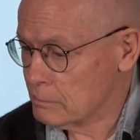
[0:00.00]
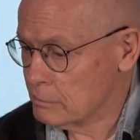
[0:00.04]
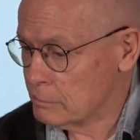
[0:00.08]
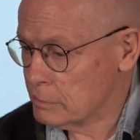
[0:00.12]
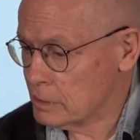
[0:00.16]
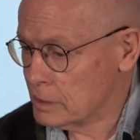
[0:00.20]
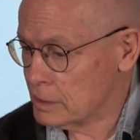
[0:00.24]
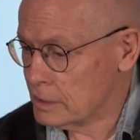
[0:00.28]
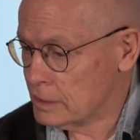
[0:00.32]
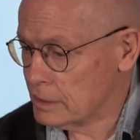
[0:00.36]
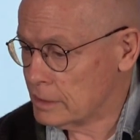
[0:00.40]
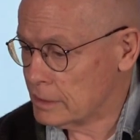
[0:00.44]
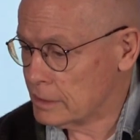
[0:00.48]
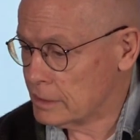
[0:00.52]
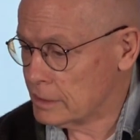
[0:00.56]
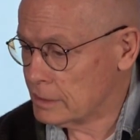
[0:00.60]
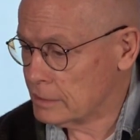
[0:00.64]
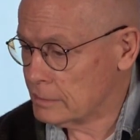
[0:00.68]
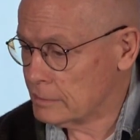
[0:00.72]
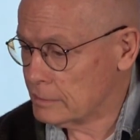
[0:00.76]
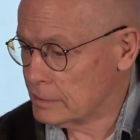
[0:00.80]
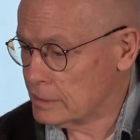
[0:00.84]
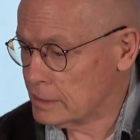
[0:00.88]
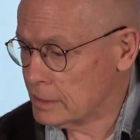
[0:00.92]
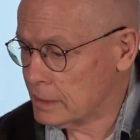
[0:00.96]
by
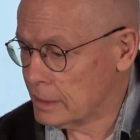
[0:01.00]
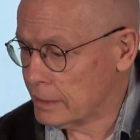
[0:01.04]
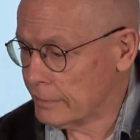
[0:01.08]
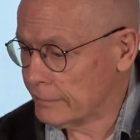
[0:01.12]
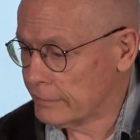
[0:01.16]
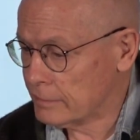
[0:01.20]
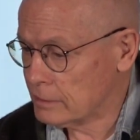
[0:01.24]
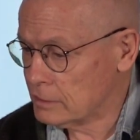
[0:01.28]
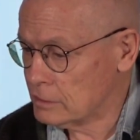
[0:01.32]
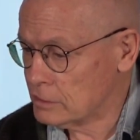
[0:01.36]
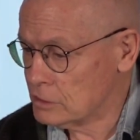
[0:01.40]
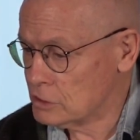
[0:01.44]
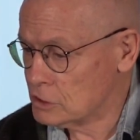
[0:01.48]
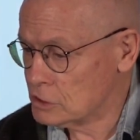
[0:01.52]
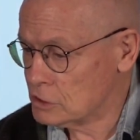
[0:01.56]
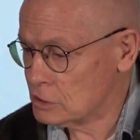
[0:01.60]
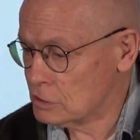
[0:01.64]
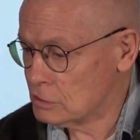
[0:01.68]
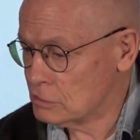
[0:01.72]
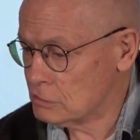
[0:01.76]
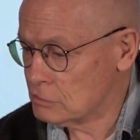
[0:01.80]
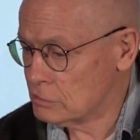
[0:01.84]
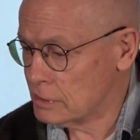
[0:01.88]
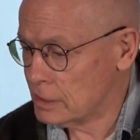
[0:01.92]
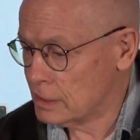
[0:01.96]
Katherine
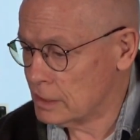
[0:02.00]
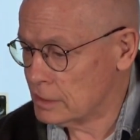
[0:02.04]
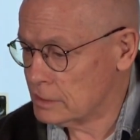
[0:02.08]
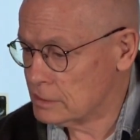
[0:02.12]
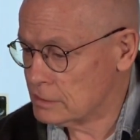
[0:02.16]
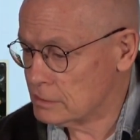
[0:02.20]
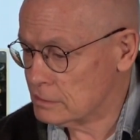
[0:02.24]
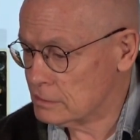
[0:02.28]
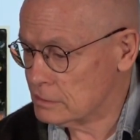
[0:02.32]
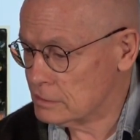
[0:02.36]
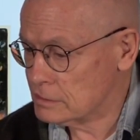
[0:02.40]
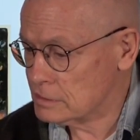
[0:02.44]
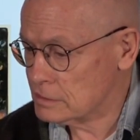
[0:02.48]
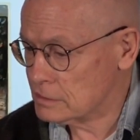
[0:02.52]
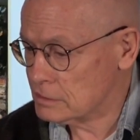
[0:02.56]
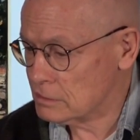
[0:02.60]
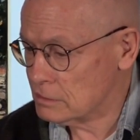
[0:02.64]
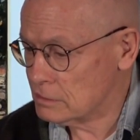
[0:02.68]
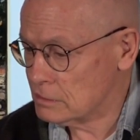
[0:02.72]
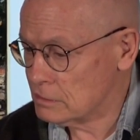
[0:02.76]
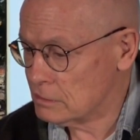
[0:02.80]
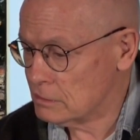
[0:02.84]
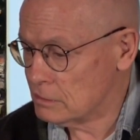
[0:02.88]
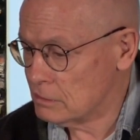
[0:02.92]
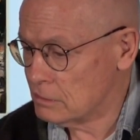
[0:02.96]
Jowett. It's
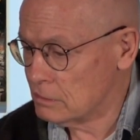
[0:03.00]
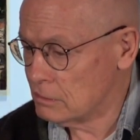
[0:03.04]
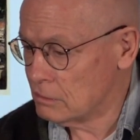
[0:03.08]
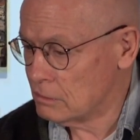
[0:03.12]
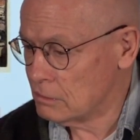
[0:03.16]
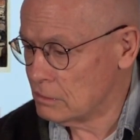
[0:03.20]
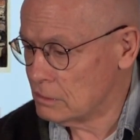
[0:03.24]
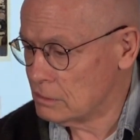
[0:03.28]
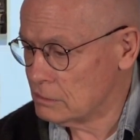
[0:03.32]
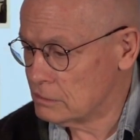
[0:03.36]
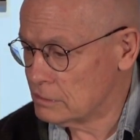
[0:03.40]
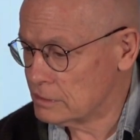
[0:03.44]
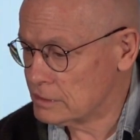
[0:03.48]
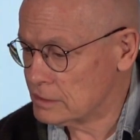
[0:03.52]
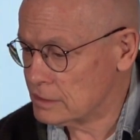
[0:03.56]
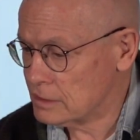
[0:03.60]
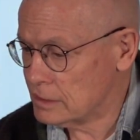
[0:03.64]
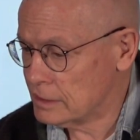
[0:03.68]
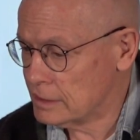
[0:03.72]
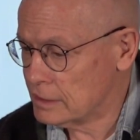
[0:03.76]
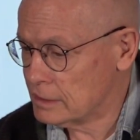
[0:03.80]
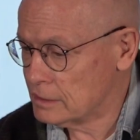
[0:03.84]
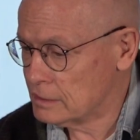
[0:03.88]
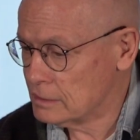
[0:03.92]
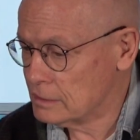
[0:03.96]
all looks
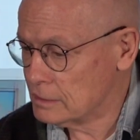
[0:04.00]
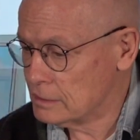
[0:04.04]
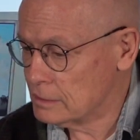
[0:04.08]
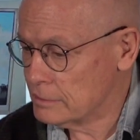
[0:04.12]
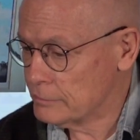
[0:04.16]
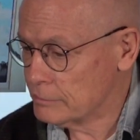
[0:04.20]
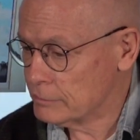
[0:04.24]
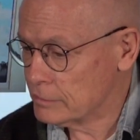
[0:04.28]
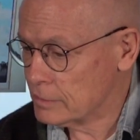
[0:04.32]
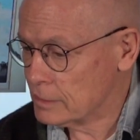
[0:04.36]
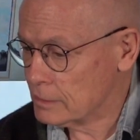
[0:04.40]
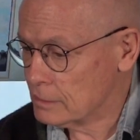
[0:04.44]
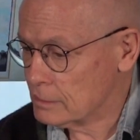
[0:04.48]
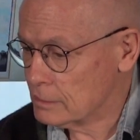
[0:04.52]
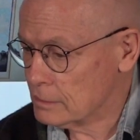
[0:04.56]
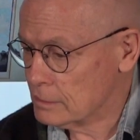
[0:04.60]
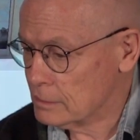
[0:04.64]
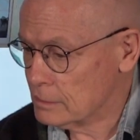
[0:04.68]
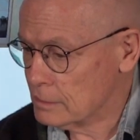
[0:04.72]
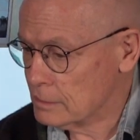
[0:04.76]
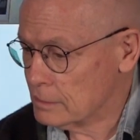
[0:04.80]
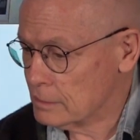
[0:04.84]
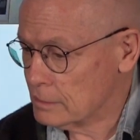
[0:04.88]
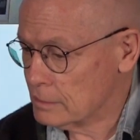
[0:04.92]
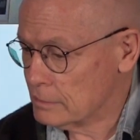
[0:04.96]
like
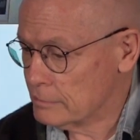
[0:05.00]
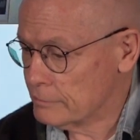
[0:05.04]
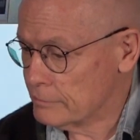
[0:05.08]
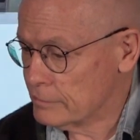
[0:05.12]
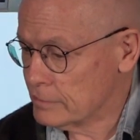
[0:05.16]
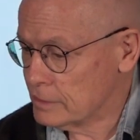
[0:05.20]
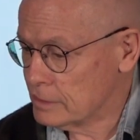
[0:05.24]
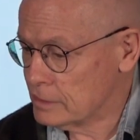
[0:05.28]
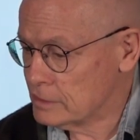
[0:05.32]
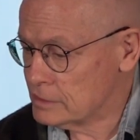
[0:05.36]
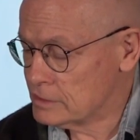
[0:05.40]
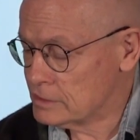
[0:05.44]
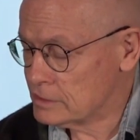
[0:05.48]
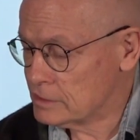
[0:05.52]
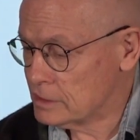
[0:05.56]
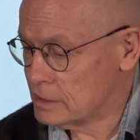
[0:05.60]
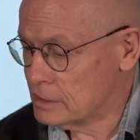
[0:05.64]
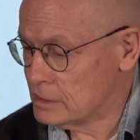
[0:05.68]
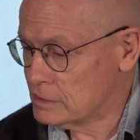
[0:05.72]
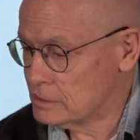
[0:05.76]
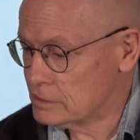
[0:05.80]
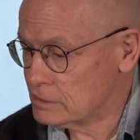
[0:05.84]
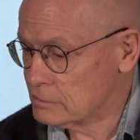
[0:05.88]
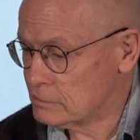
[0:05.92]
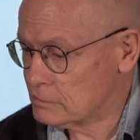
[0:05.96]
these
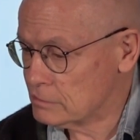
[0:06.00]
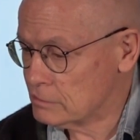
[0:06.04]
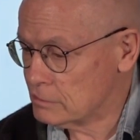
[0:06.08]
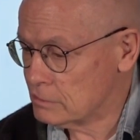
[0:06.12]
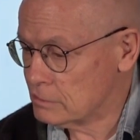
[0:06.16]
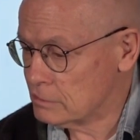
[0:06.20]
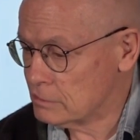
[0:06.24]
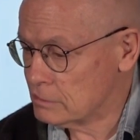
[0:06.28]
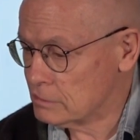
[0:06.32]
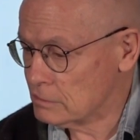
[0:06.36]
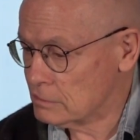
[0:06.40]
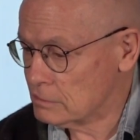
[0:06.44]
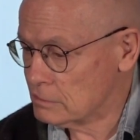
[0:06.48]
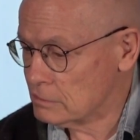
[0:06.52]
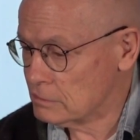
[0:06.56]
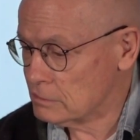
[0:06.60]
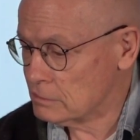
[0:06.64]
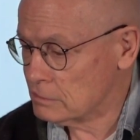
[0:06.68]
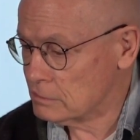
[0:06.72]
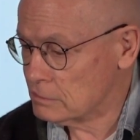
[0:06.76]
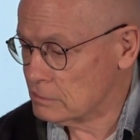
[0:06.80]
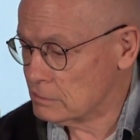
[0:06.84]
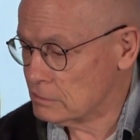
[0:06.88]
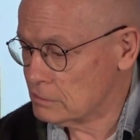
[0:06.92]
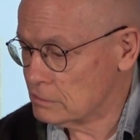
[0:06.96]
scenes
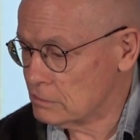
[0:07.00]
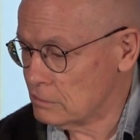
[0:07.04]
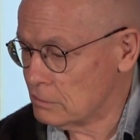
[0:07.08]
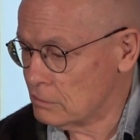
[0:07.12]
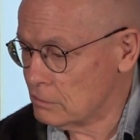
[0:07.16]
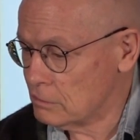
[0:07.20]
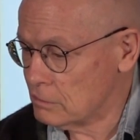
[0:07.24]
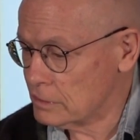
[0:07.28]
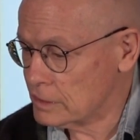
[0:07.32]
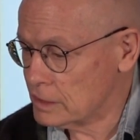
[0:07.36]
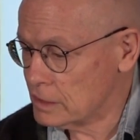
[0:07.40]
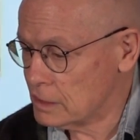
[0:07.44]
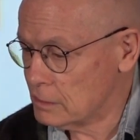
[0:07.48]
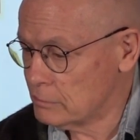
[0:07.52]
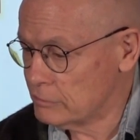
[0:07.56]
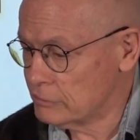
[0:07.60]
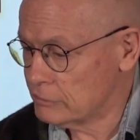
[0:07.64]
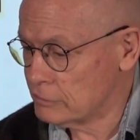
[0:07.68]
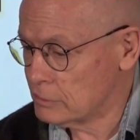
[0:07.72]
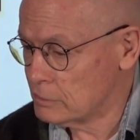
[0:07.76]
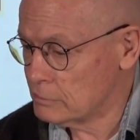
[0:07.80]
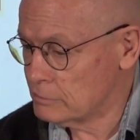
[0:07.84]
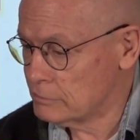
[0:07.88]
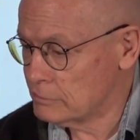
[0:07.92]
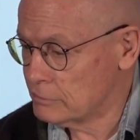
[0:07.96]
all came
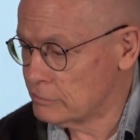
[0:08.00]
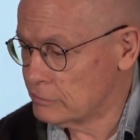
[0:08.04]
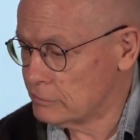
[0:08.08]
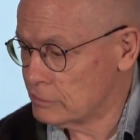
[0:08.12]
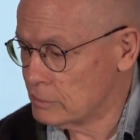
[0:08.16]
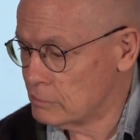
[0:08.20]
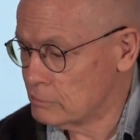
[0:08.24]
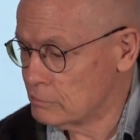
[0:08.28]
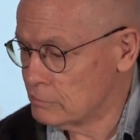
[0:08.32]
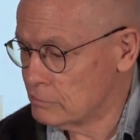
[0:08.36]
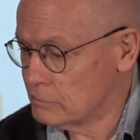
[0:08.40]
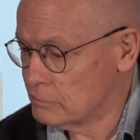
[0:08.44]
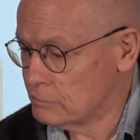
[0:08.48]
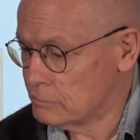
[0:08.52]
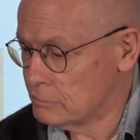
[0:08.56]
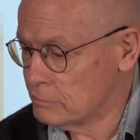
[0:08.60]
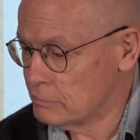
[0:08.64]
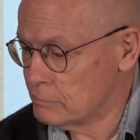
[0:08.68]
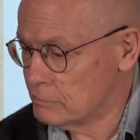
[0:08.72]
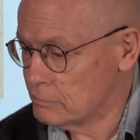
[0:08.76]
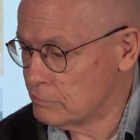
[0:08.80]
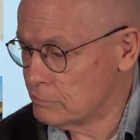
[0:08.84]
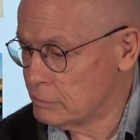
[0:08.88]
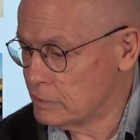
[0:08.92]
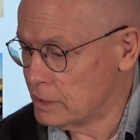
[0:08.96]
from
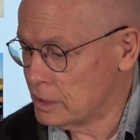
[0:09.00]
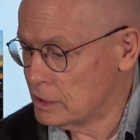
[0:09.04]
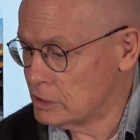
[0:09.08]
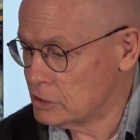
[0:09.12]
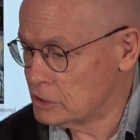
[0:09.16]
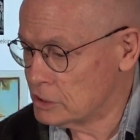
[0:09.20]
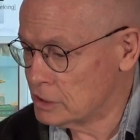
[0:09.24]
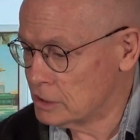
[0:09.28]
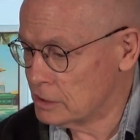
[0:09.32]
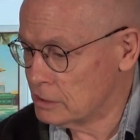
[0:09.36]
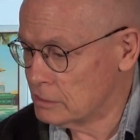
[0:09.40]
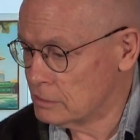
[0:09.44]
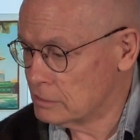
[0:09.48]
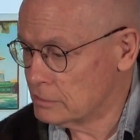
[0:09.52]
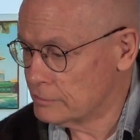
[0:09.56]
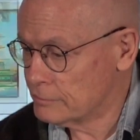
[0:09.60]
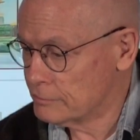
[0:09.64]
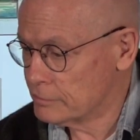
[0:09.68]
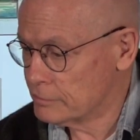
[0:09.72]
Beijing.